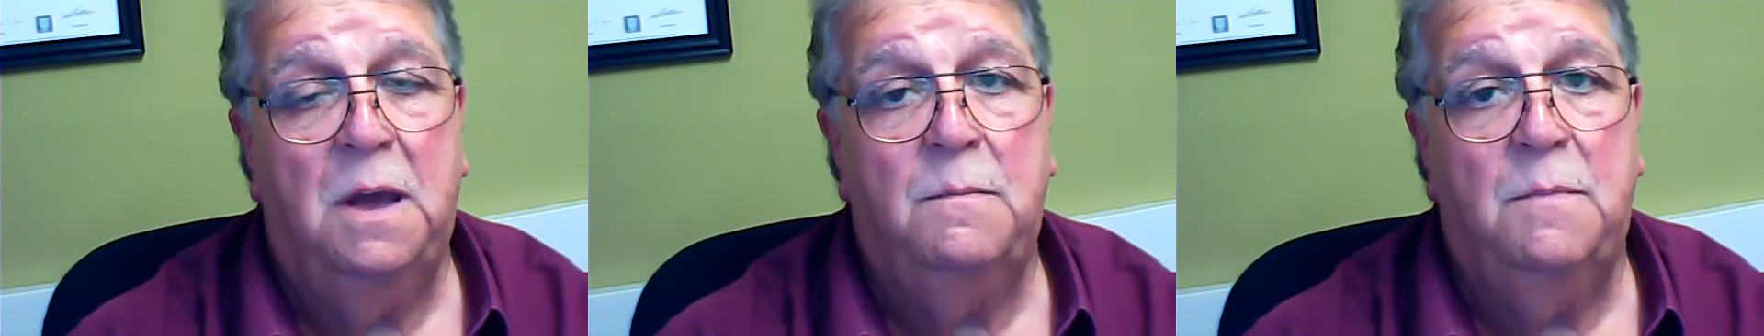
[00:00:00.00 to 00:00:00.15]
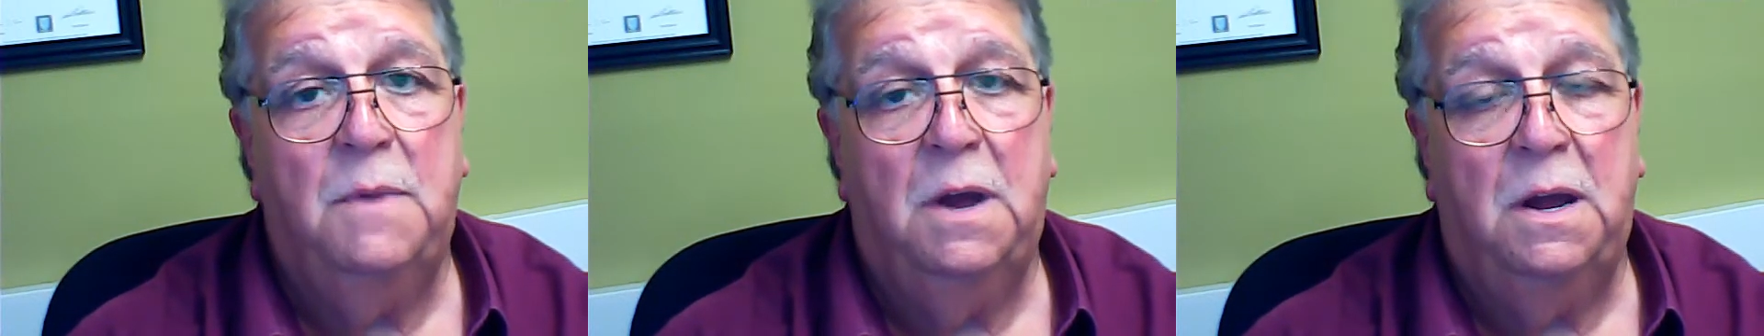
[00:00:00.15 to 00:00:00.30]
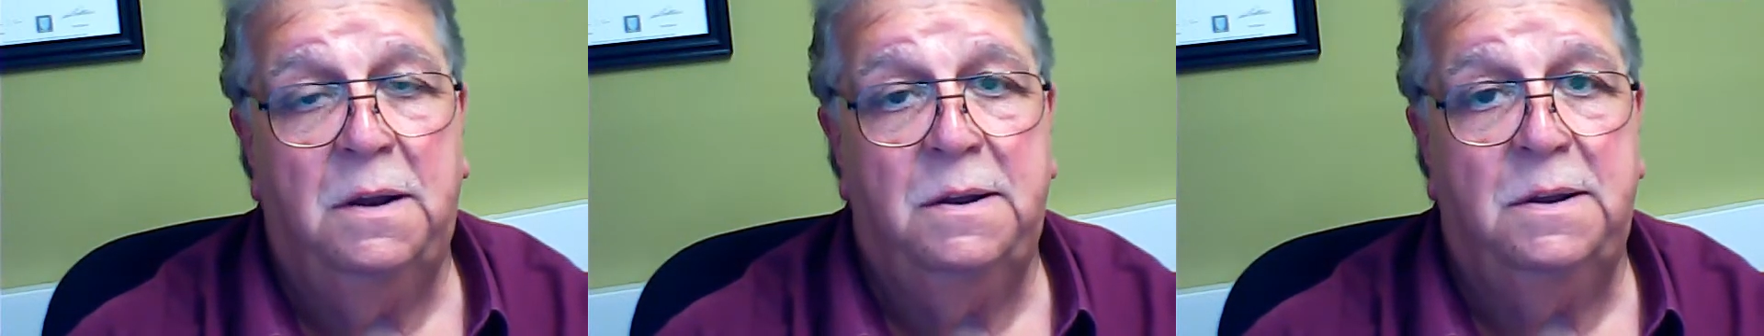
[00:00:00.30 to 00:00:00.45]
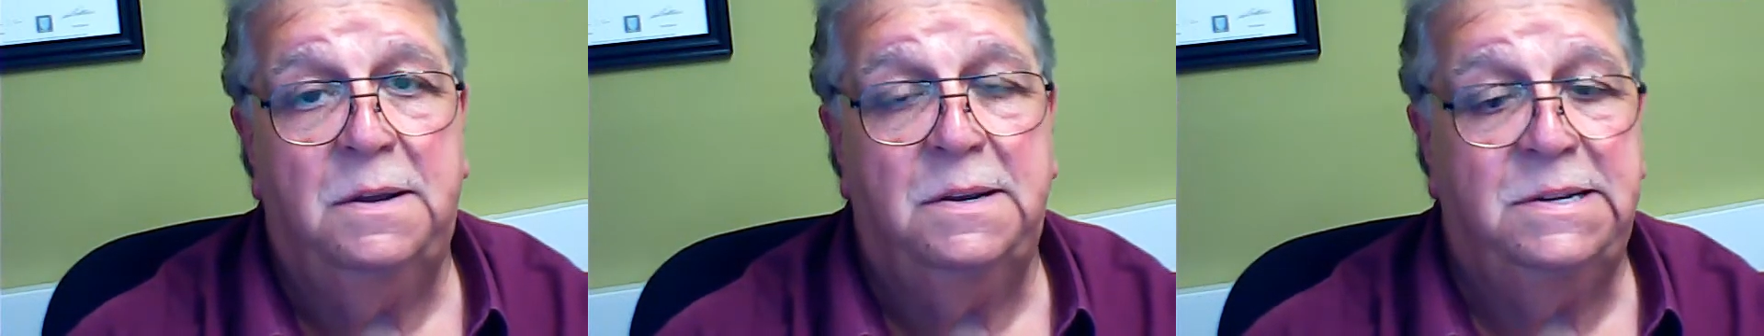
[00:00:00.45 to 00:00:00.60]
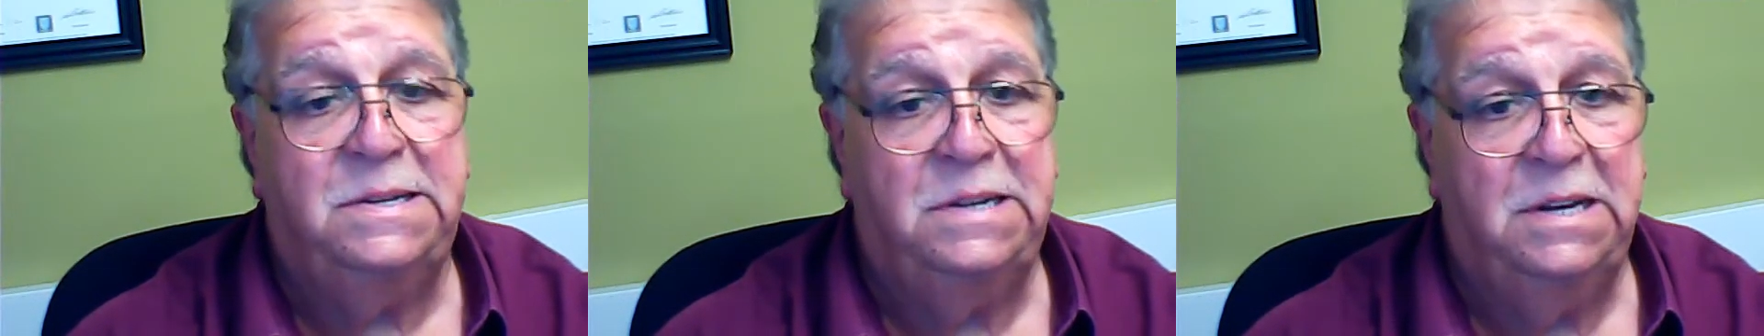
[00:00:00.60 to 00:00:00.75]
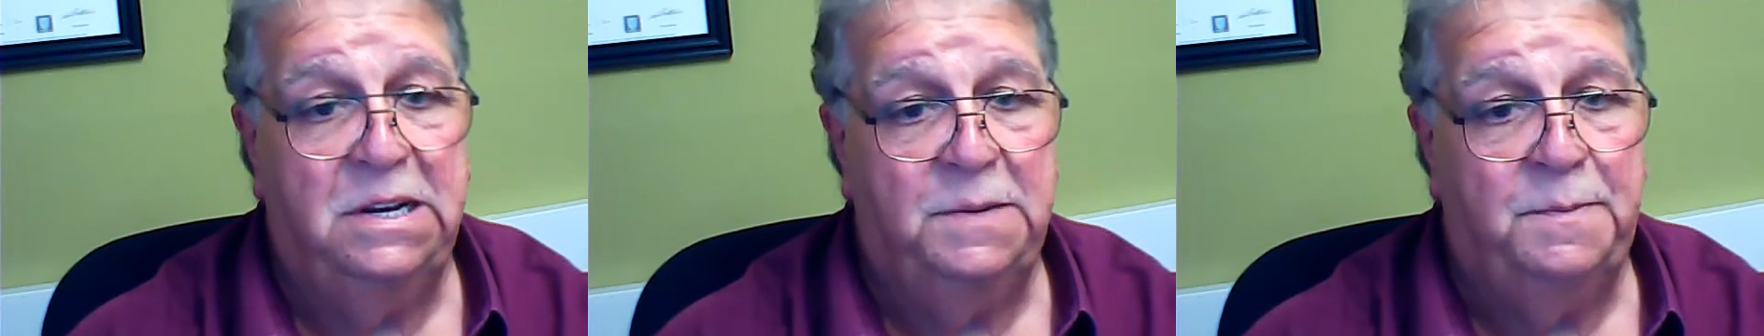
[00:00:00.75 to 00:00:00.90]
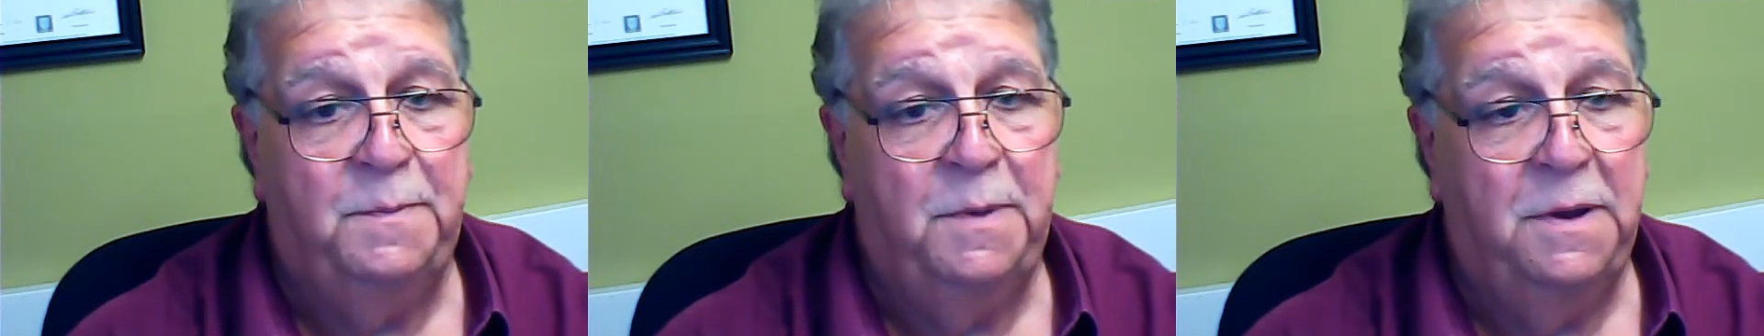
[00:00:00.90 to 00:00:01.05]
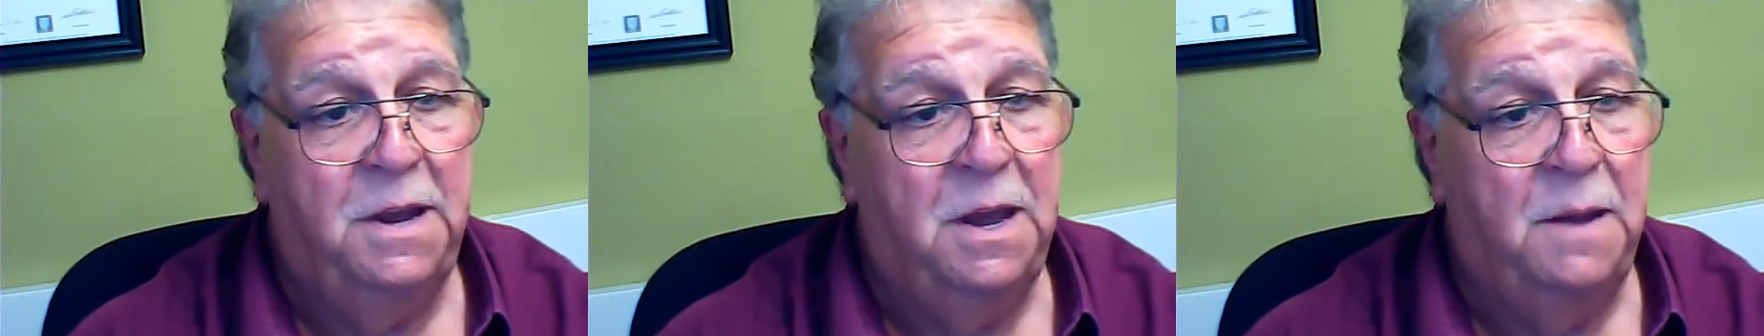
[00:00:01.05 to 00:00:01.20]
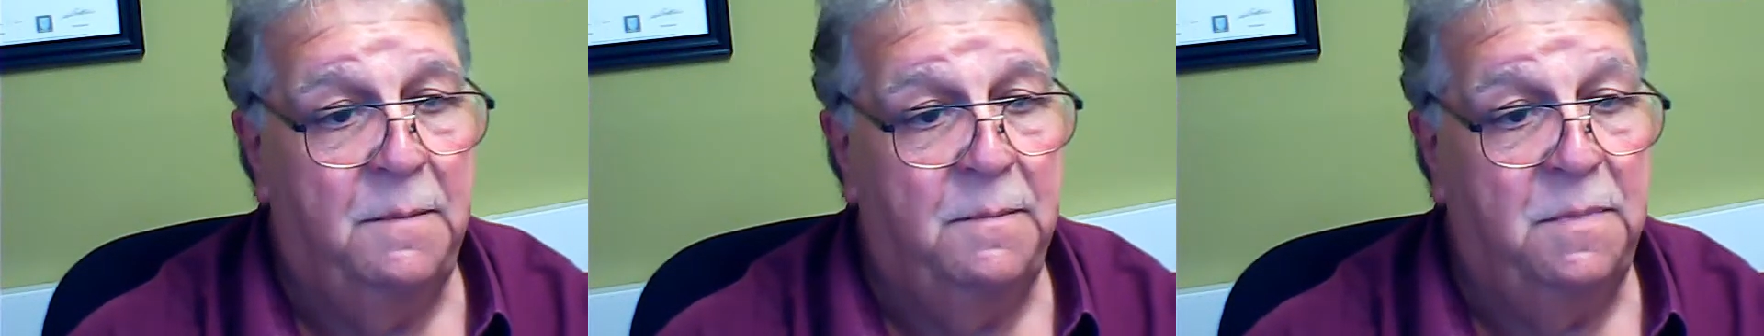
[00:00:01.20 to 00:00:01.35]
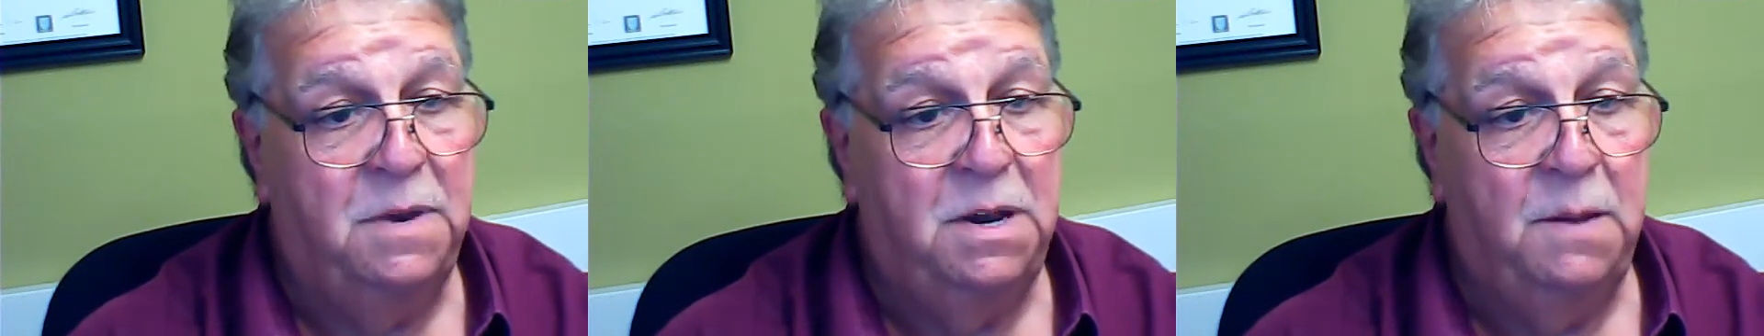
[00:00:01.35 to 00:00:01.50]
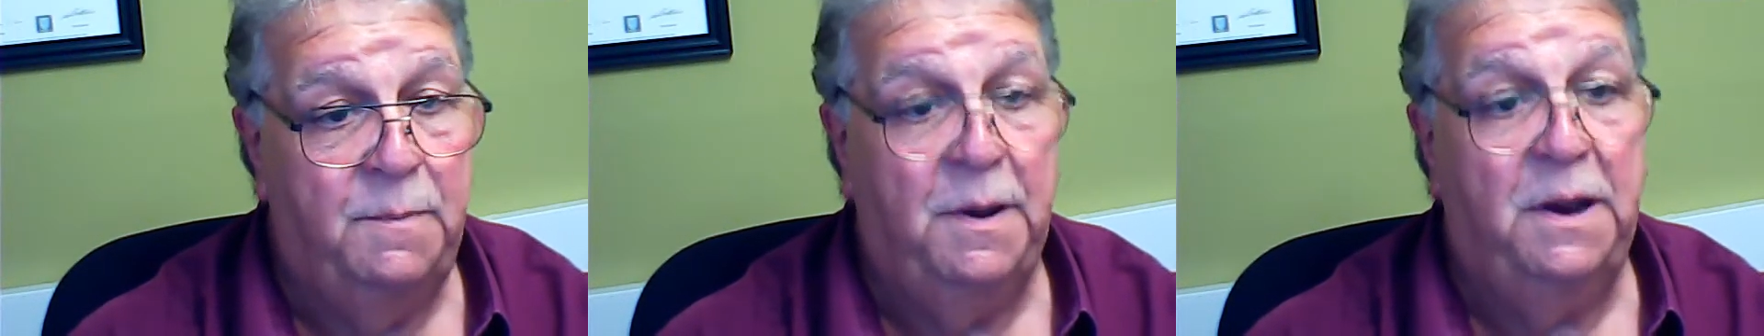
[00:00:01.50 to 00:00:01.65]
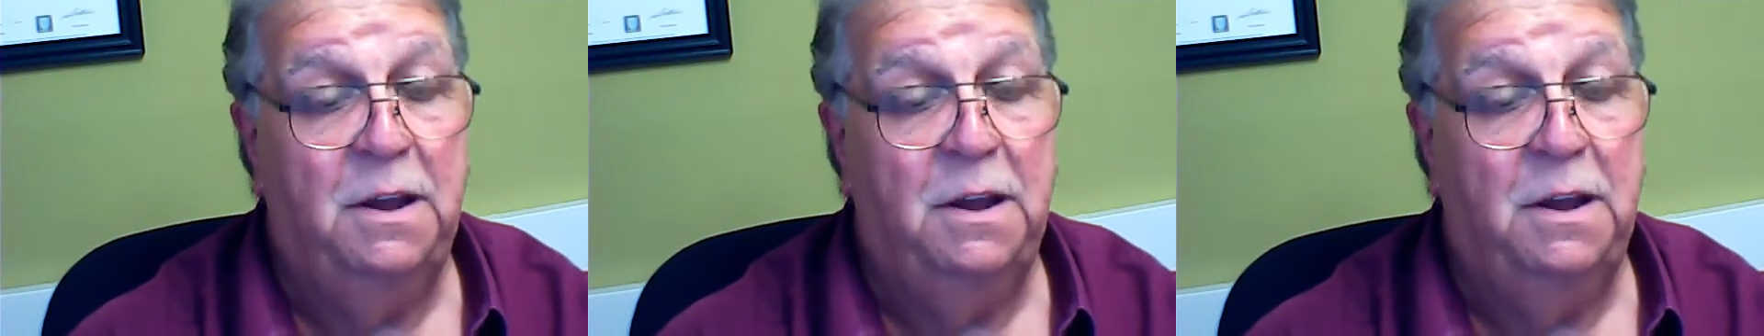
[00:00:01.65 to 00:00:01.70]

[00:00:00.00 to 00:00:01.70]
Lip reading: PM and at 6 PM,